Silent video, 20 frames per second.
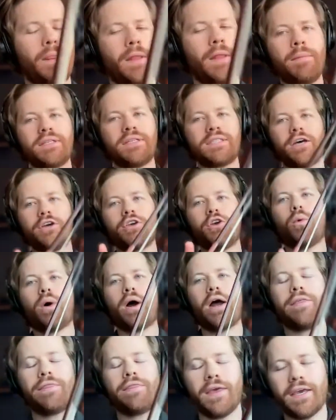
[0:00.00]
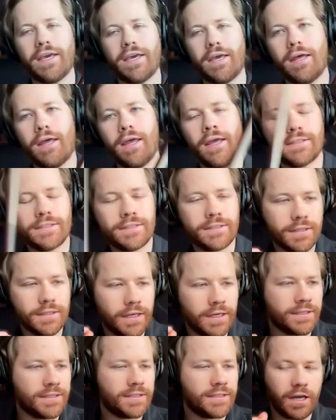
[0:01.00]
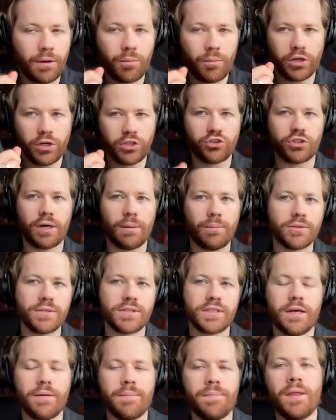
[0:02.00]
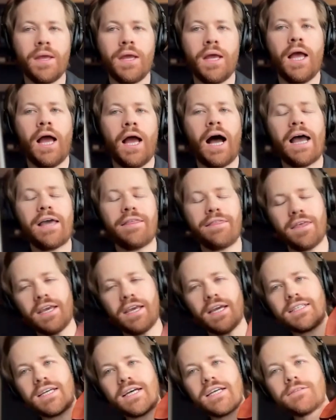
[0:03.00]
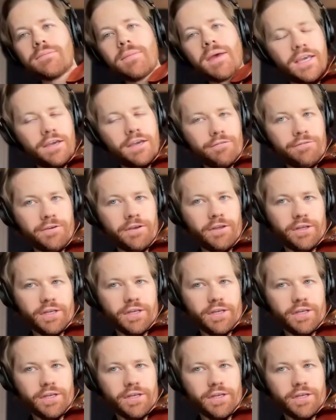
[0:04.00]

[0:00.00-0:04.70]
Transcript: Let me tell you why I think it's somewhat troublesome. I think it does make it feel